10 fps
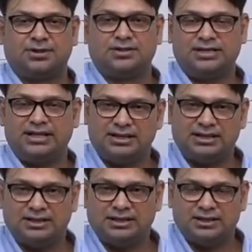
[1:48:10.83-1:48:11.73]

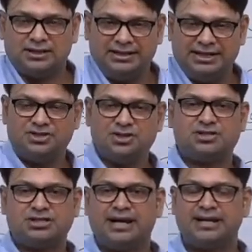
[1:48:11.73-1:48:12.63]
See, nation
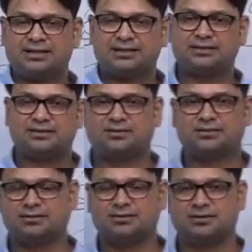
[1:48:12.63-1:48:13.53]
state,
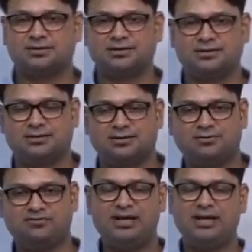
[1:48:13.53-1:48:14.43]

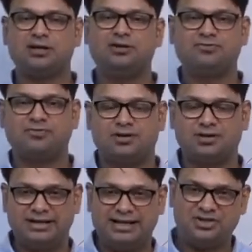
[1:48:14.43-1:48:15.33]
the feeling of
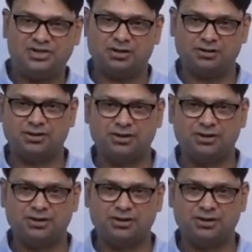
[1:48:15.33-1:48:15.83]
nation,